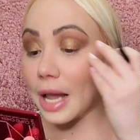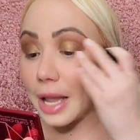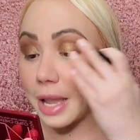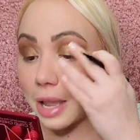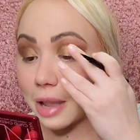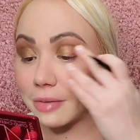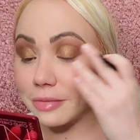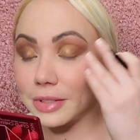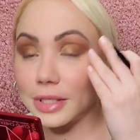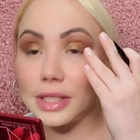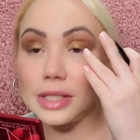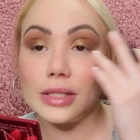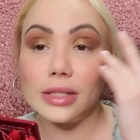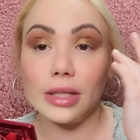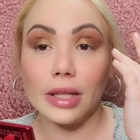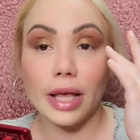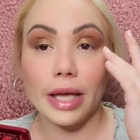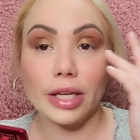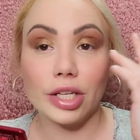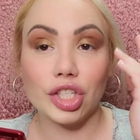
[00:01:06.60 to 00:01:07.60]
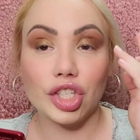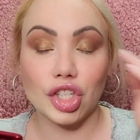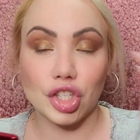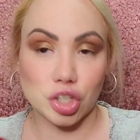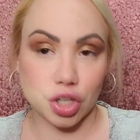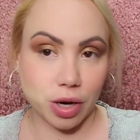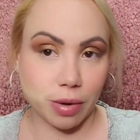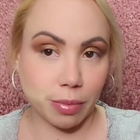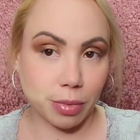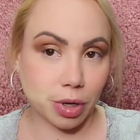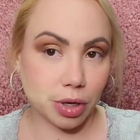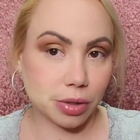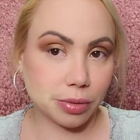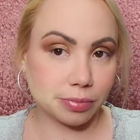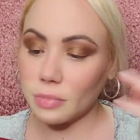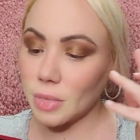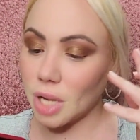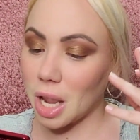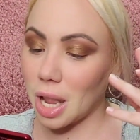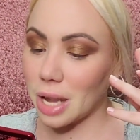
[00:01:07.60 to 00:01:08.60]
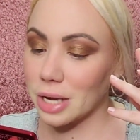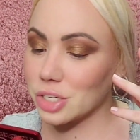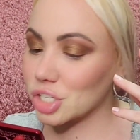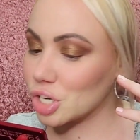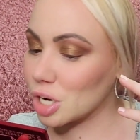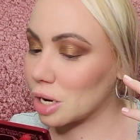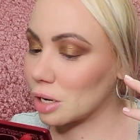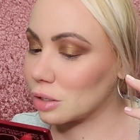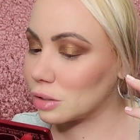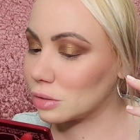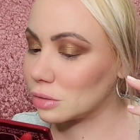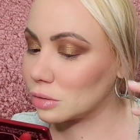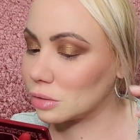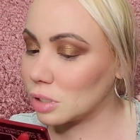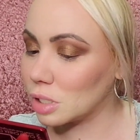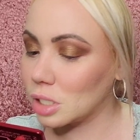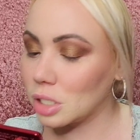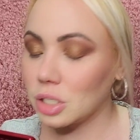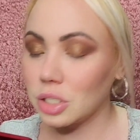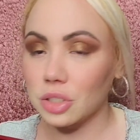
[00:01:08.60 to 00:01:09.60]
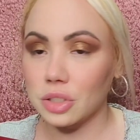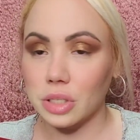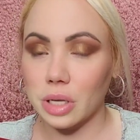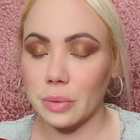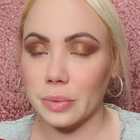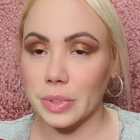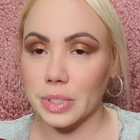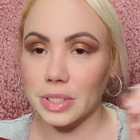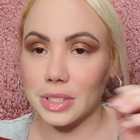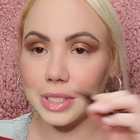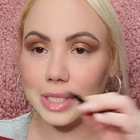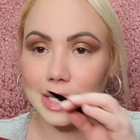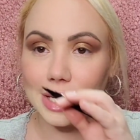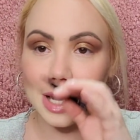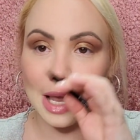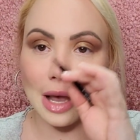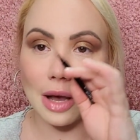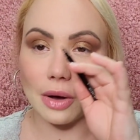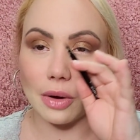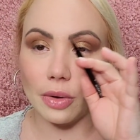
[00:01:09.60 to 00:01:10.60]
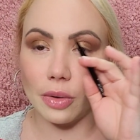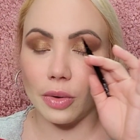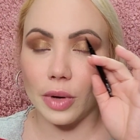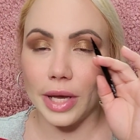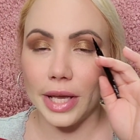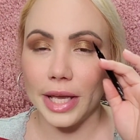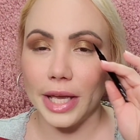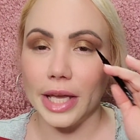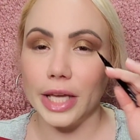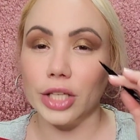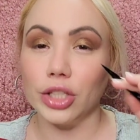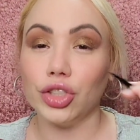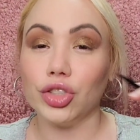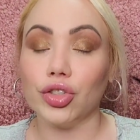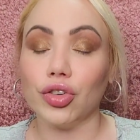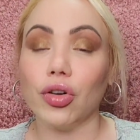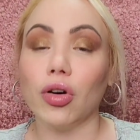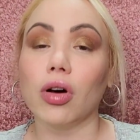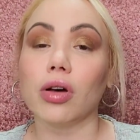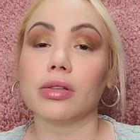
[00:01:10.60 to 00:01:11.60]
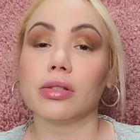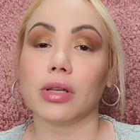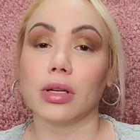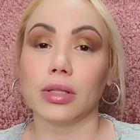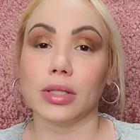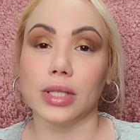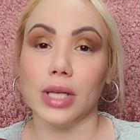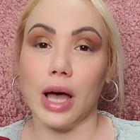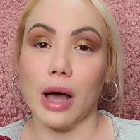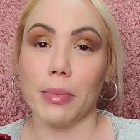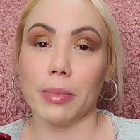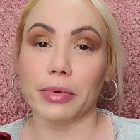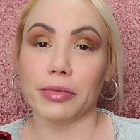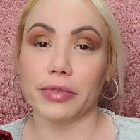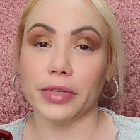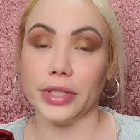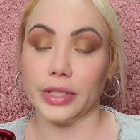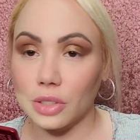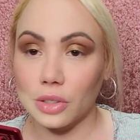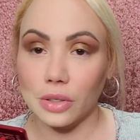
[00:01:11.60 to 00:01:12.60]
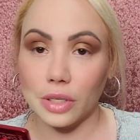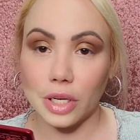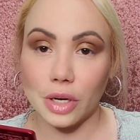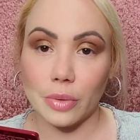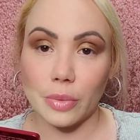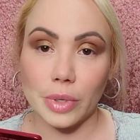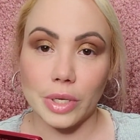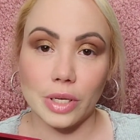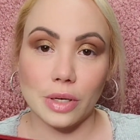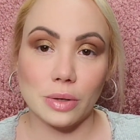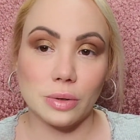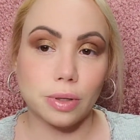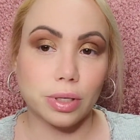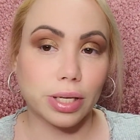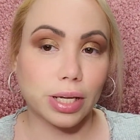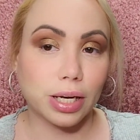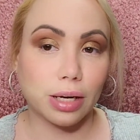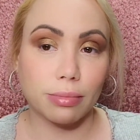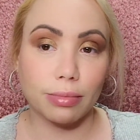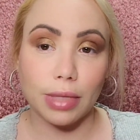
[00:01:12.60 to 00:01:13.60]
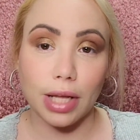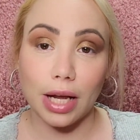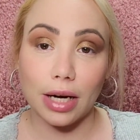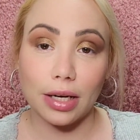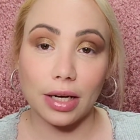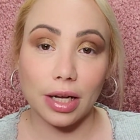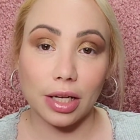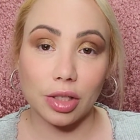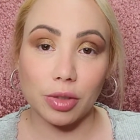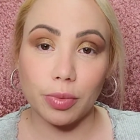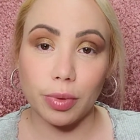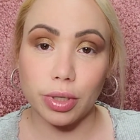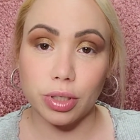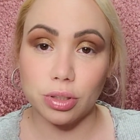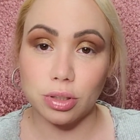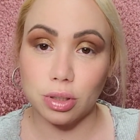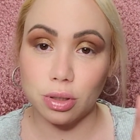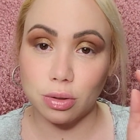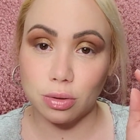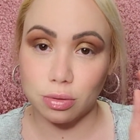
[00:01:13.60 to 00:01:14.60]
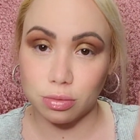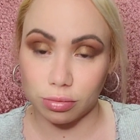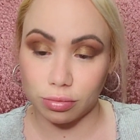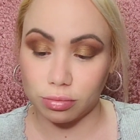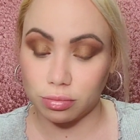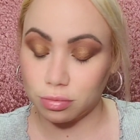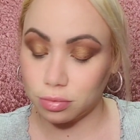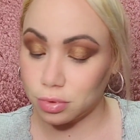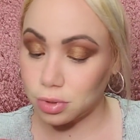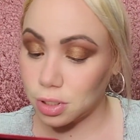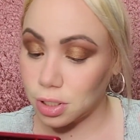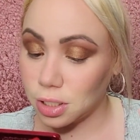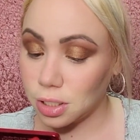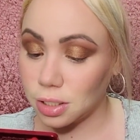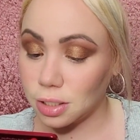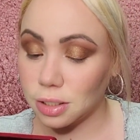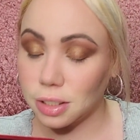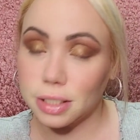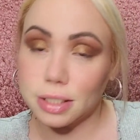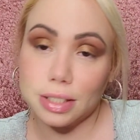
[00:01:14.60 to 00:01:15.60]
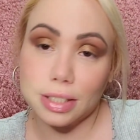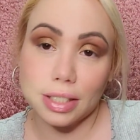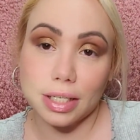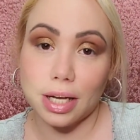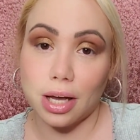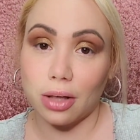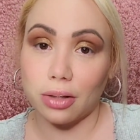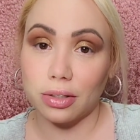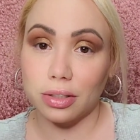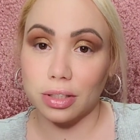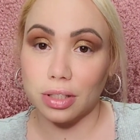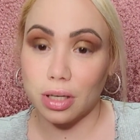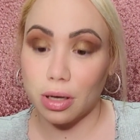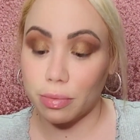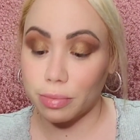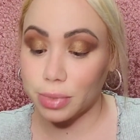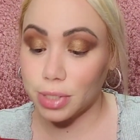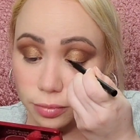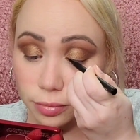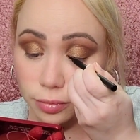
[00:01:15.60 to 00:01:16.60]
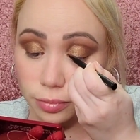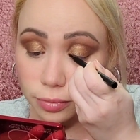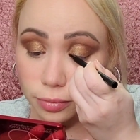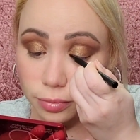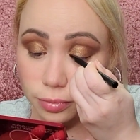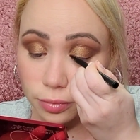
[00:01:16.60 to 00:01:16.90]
I have this like shimmer eyeshadow. So I want to see how it draws on top of it. So here we go. Again, I'm not an expert, so let's see how this comes out.